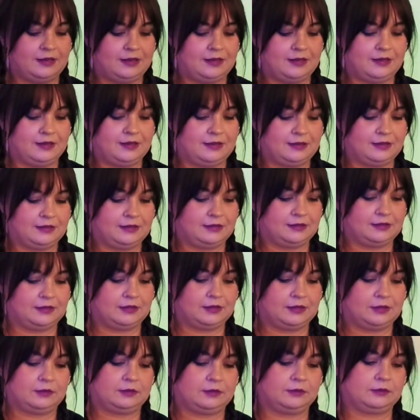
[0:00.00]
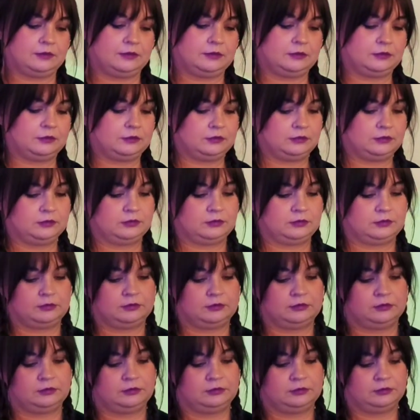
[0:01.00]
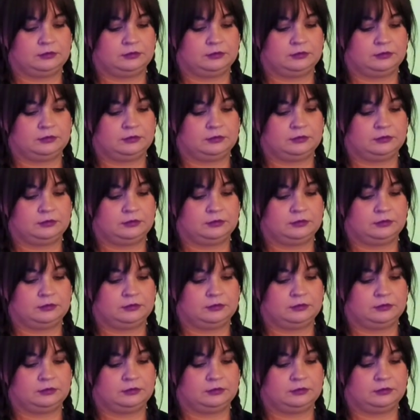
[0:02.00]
(no one is talking)